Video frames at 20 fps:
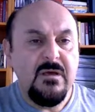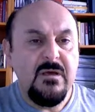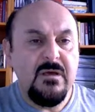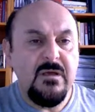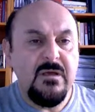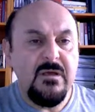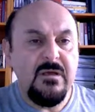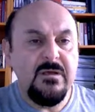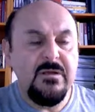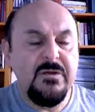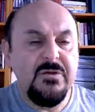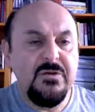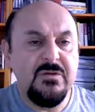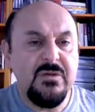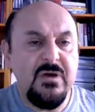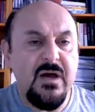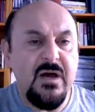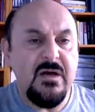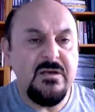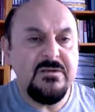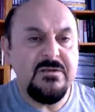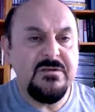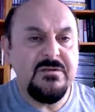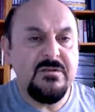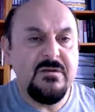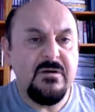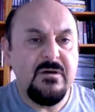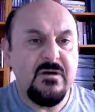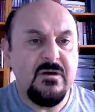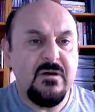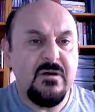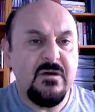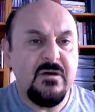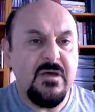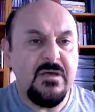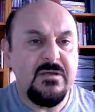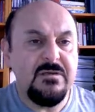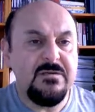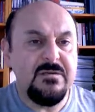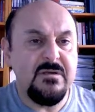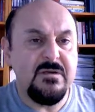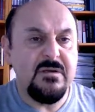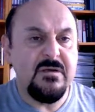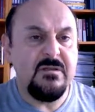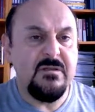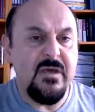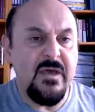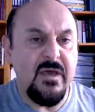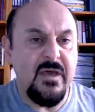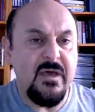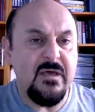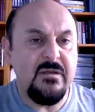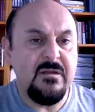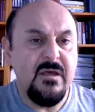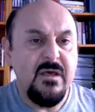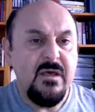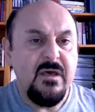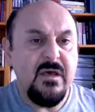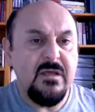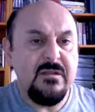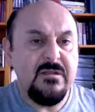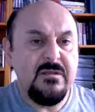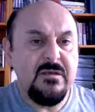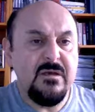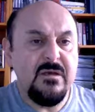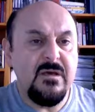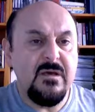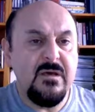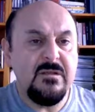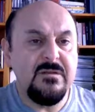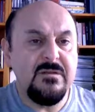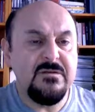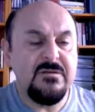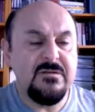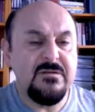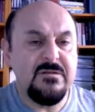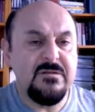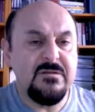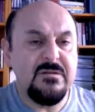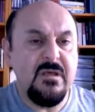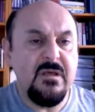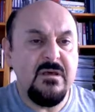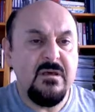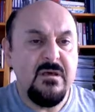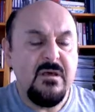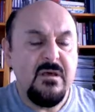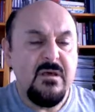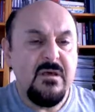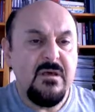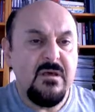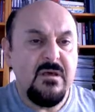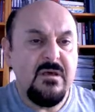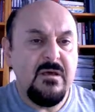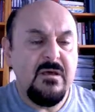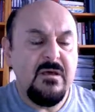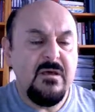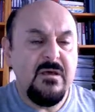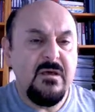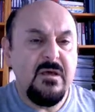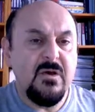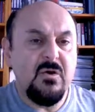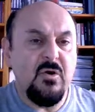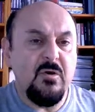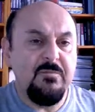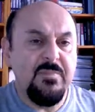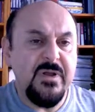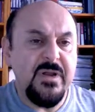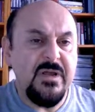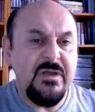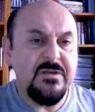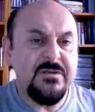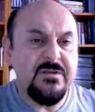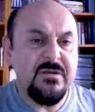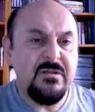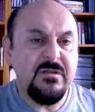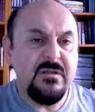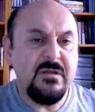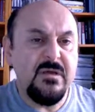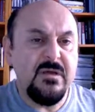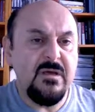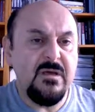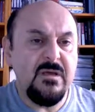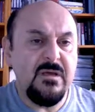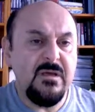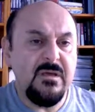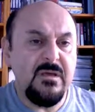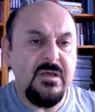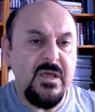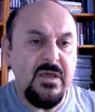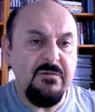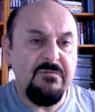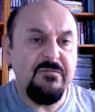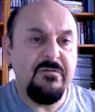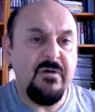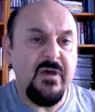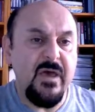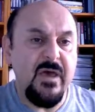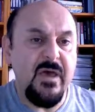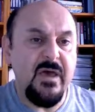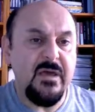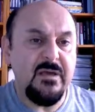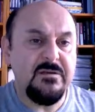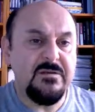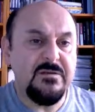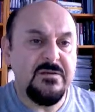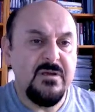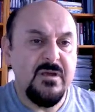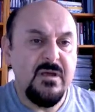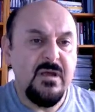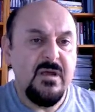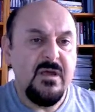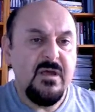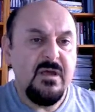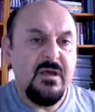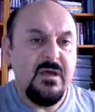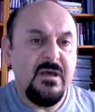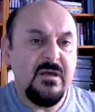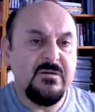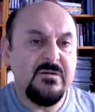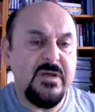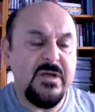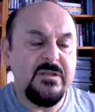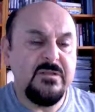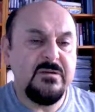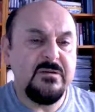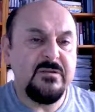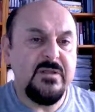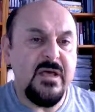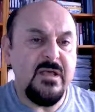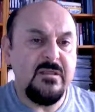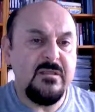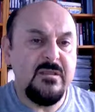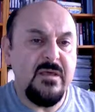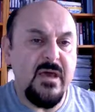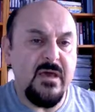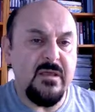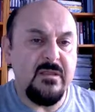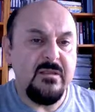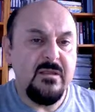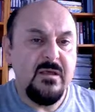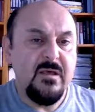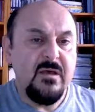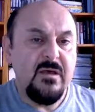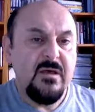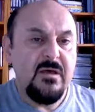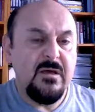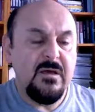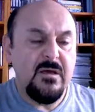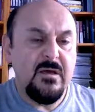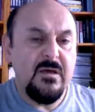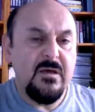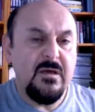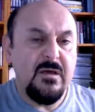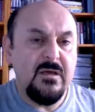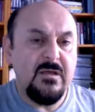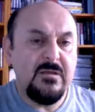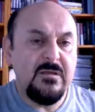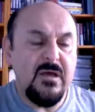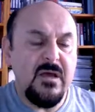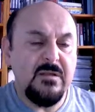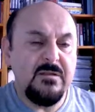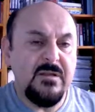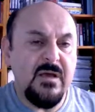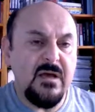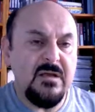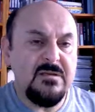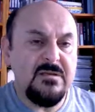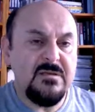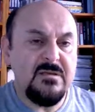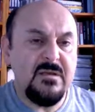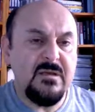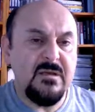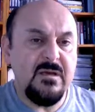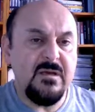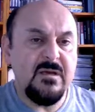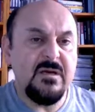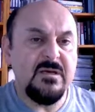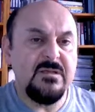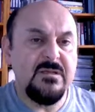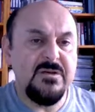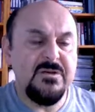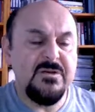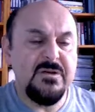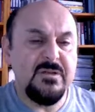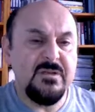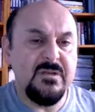initialized as 10, and this is the comparison. If x greater than 10, does the condition